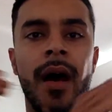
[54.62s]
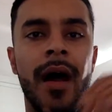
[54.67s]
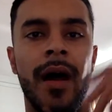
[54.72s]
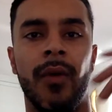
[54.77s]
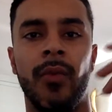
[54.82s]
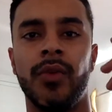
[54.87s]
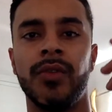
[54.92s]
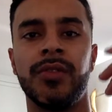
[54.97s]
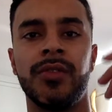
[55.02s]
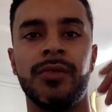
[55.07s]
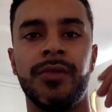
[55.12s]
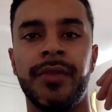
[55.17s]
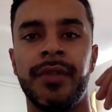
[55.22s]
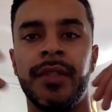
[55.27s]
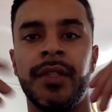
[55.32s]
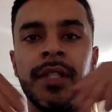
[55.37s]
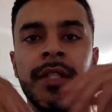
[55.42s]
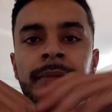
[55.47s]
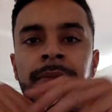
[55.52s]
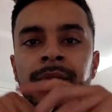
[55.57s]
I wasn't really
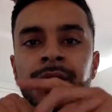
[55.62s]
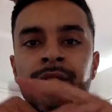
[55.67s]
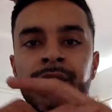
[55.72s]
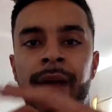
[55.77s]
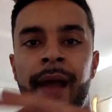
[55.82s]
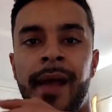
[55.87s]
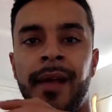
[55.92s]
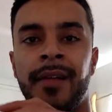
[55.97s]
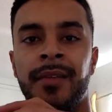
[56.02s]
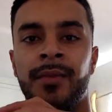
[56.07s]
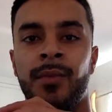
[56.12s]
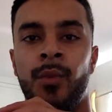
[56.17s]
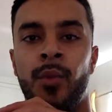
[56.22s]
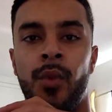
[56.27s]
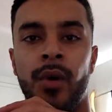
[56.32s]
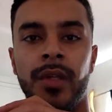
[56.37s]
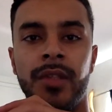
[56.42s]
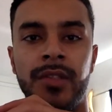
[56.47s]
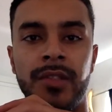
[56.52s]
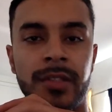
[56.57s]
keeping track of
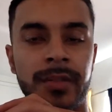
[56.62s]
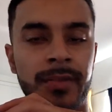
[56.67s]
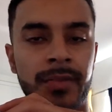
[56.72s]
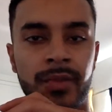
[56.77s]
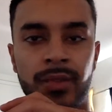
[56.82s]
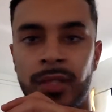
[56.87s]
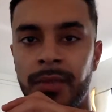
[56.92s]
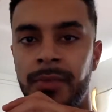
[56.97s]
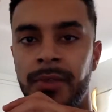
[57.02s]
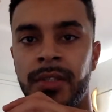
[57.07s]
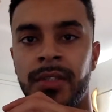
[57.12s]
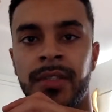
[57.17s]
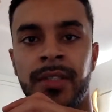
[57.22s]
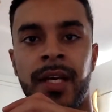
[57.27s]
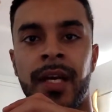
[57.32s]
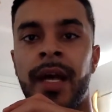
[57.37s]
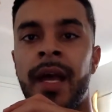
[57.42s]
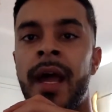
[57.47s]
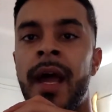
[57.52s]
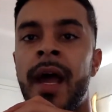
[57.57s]
what subscriptions
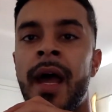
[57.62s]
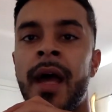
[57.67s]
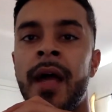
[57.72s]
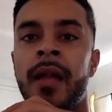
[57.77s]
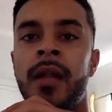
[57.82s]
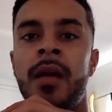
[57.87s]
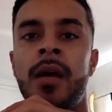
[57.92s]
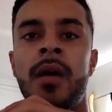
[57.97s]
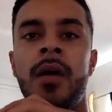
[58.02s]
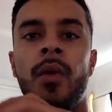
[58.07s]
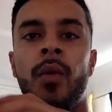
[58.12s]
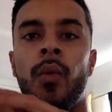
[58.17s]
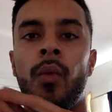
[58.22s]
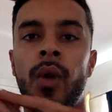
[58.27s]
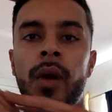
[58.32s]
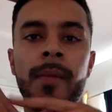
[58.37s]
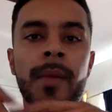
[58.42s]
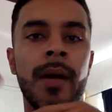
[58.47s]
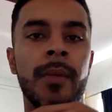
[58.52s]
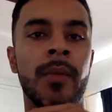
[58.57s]
I had,
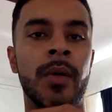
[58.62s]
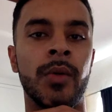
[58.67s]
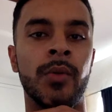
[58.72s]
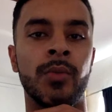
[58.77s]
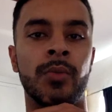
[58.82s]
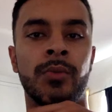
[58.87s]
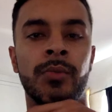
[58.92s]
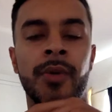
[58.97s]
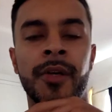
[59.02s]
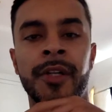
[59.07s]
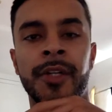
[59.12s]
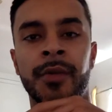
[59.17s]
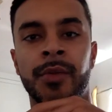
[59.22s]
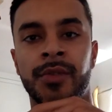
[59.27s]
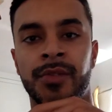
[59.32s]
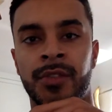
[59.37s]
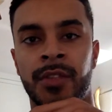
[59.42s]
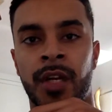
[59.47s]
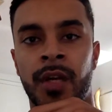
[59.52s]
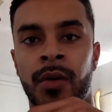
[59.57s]
where my money
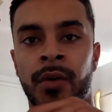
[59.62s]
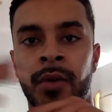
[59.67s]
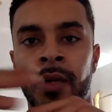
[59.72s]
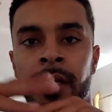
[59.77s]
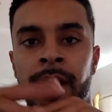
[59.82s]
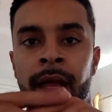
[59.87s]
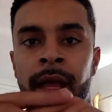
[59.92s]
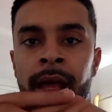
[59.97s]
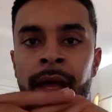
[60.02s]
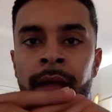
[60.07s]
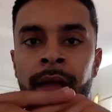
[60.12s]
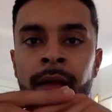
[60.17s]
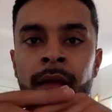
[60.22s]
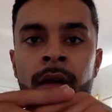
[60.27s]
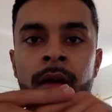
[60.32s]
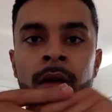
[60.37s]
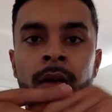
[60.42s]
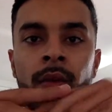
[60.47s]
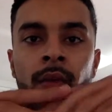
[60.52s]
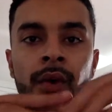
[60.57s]
was going, and
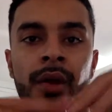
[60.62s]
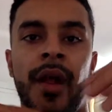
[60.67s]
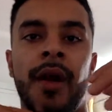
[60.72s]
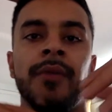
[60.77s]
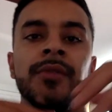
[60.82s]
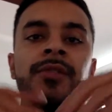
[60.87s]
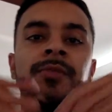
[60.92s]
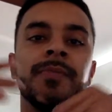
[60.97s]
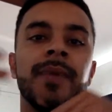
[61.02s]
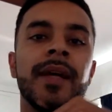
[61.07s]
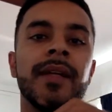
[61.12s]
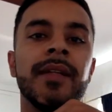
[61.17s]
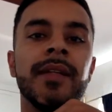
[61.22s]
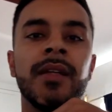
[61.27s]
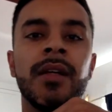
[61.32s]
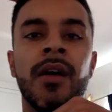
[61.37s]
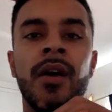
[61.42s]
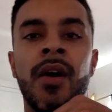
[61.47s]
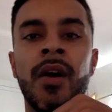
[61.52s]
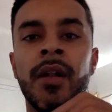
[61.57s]
what I was
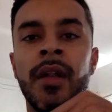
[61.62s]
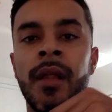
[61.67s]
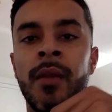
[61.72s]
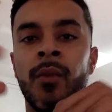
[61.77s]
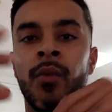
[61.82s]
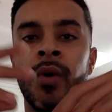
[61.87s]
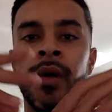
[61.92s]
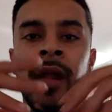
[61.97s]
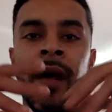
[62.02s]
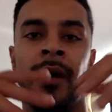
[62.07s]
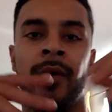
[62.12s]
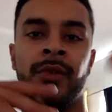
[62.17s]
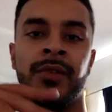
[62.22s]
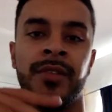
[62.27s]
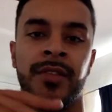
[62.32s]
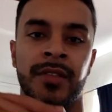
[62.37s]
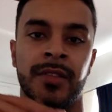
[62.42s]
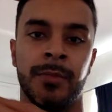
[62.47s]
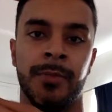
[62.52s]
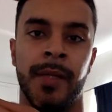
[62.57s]
spending on and what I
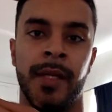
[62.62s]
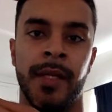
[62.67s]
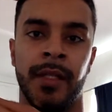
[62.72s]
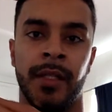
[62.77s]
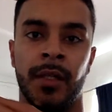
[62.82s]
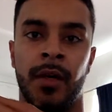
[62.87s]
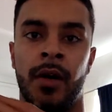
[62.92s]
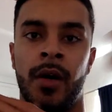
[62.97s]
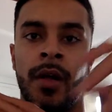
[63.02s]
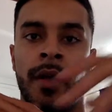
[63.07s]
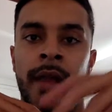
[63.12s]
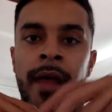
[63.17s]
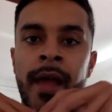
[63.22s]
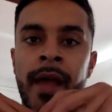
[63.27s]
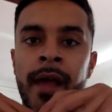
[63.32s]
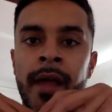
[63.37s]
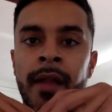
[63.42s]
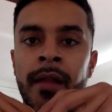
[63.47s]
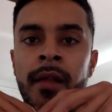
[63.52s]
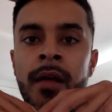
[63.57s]
wasn't spending on.
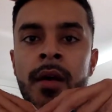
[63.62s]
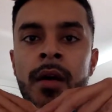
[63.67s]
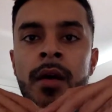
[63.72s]
And